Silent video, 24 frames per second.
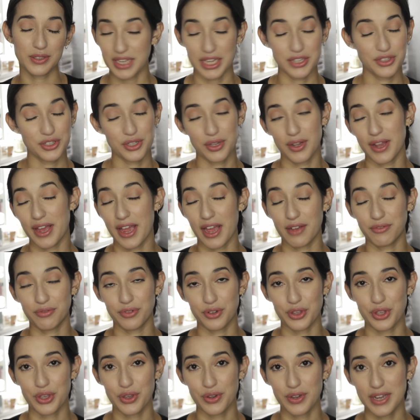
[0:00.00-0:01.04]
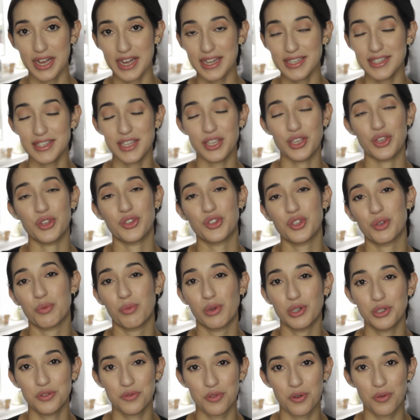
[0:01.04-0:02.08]
That's all I have for you guys. Thank you so
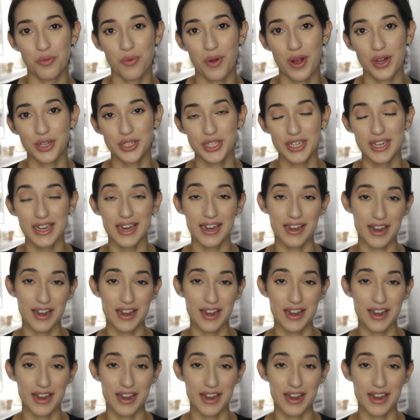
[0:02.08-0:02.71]
much for watching,